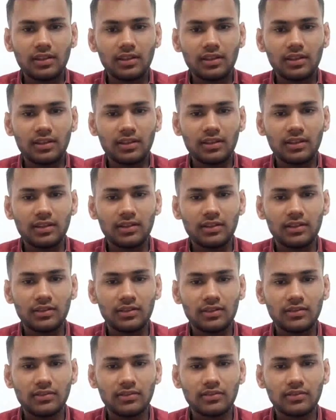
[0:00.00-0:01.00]

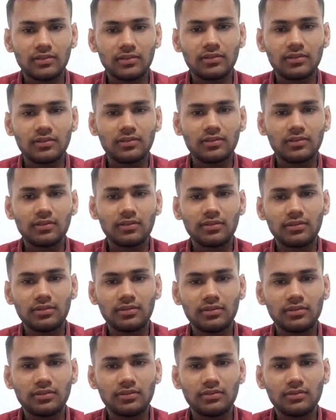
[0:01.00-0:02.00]

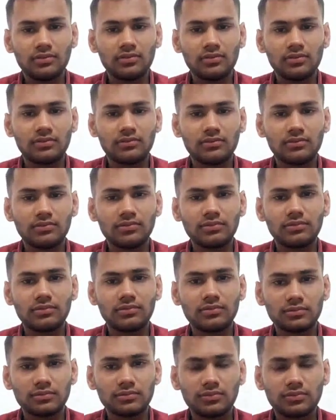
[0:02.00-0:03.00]

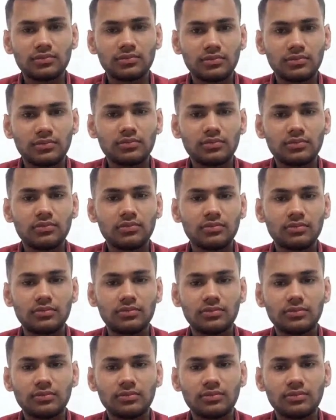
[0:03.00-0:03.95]
This person isn't speaking.